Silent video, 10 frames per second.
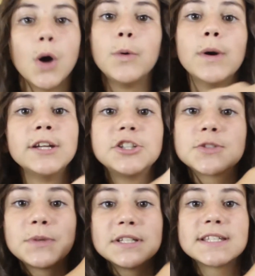Oh, and I
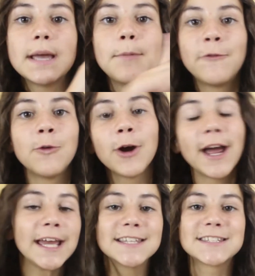just wanted to say before
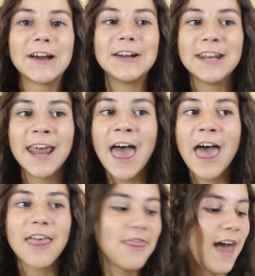I get started
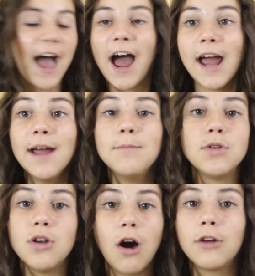that I
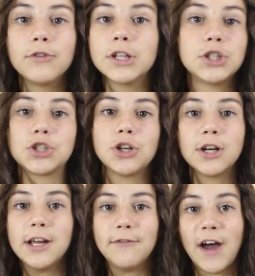am not really sure
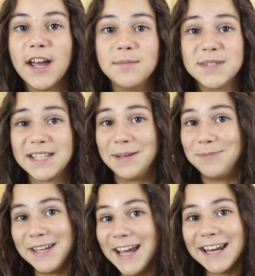if I am
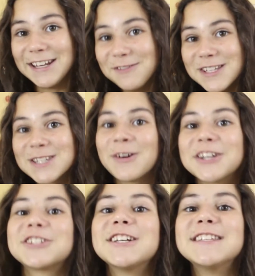skipping any of these
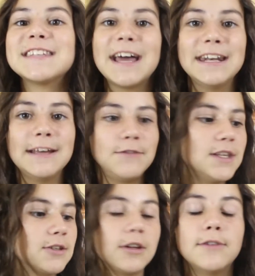questions and if
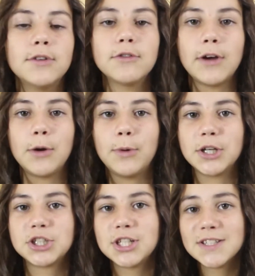these are even the right
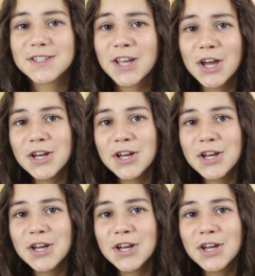questions.